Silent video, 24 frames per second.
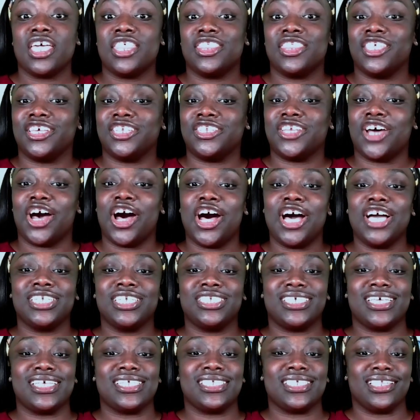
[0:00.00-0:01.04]
The
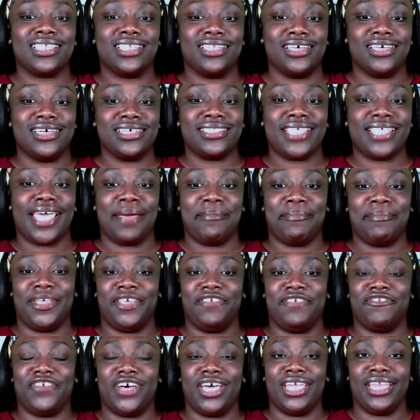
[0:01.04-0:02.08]
dog just looked at
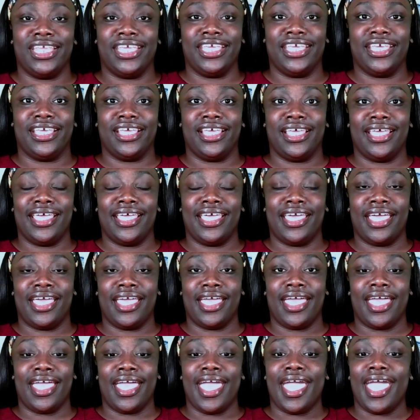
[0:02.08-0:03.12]
me funny.
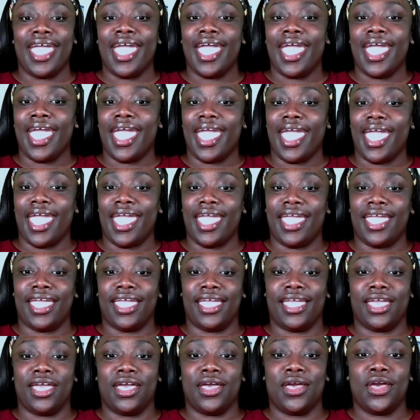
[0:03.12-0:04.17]

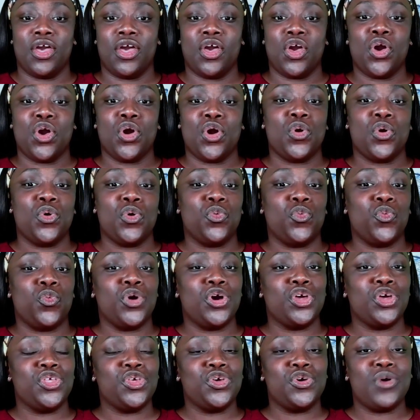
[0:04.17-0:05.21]
Hey,
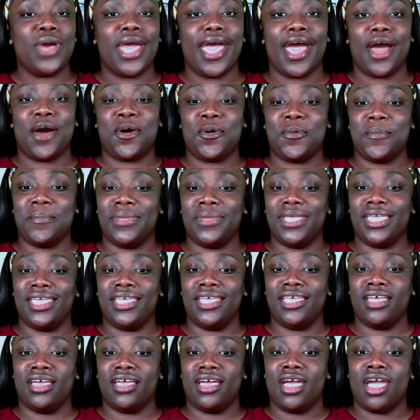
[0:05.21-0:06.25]
will you help
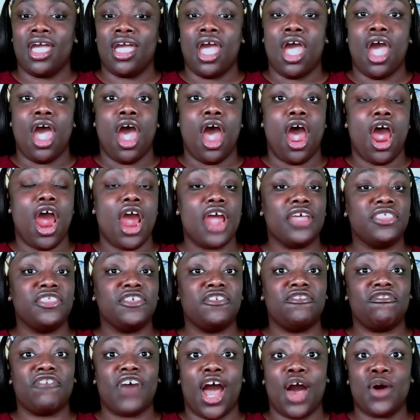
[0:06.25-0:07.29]
me? Are
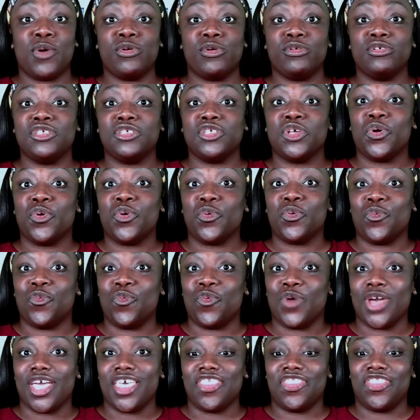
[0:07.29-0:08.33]
the vowels
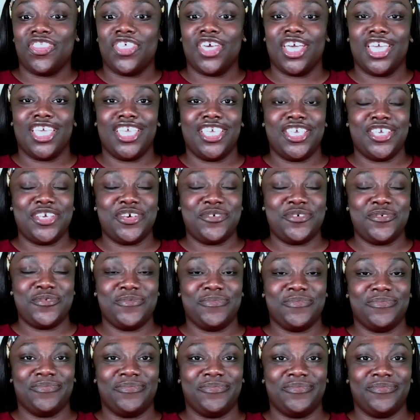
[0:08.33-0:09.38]
with
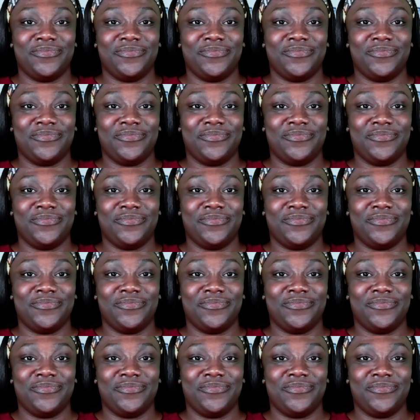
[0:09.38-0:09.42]
you?